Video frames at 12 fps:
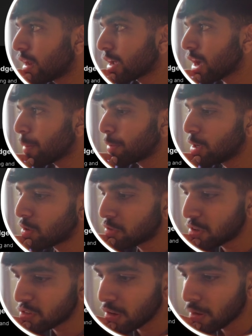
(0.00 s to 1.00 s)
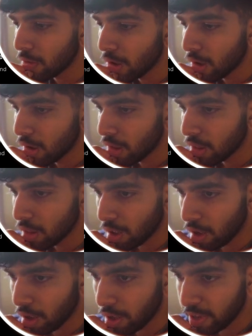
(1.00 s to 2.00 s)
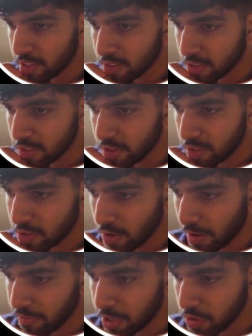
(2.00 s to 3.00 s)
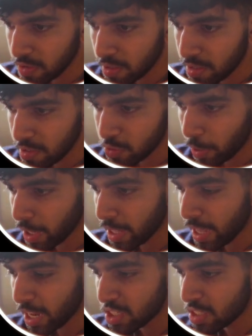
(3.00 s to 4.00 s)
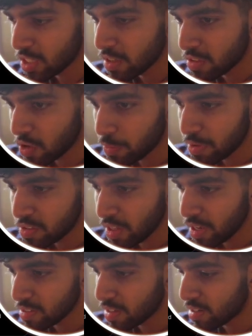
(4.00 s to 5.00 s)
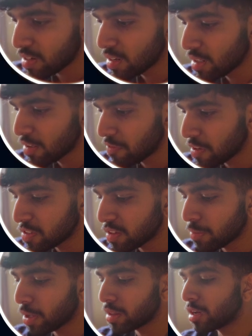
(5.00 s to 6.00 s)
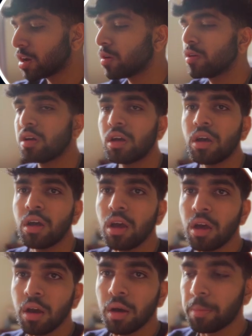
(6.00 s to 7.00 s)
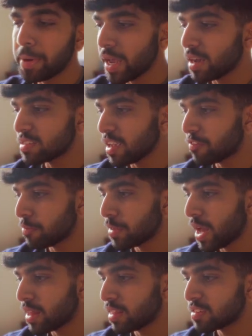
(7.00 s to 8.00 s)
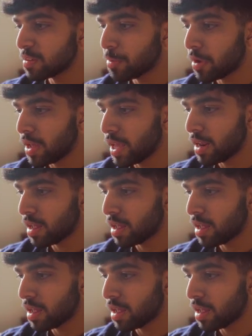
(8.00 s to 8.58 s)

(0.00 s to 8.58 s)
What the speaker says: that I copied over. So I guess it's good to have videos like this where I can catch certain mistakes and fix them on the go. But yeah, aside from that, that's about